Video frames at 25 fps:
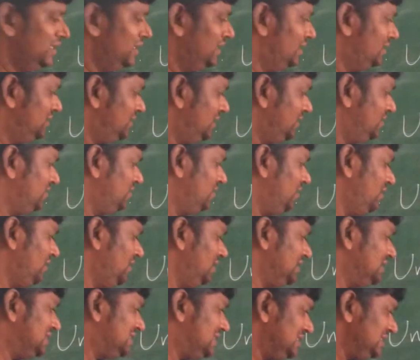That's
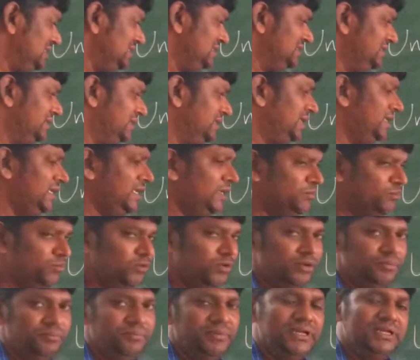called seasonal
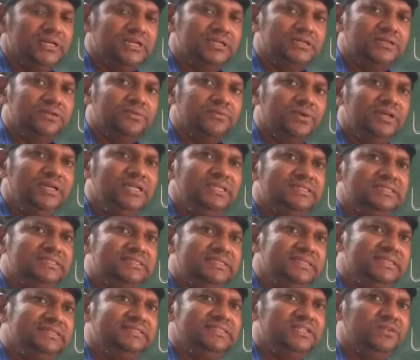unemployment. Only
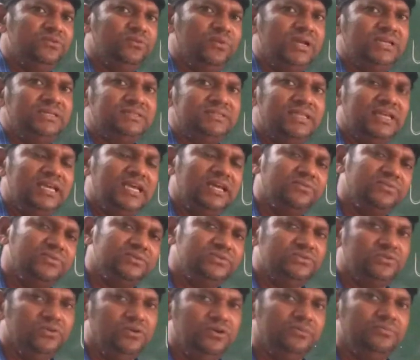season wise they have a
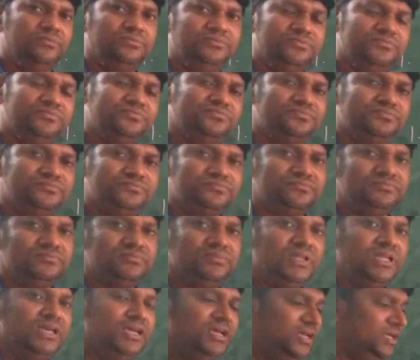job.
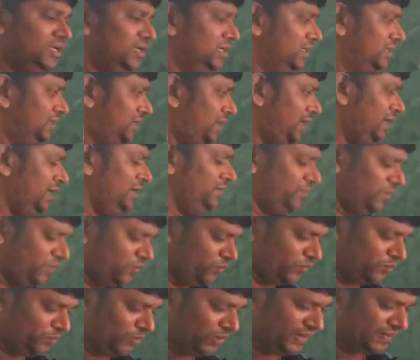Take it for
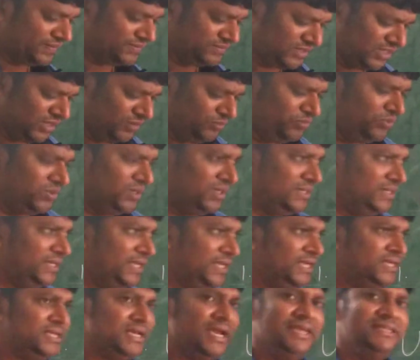one more example. I
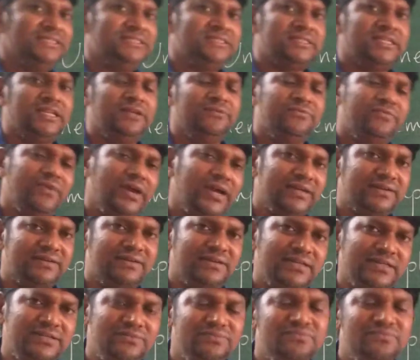take ice cream factory.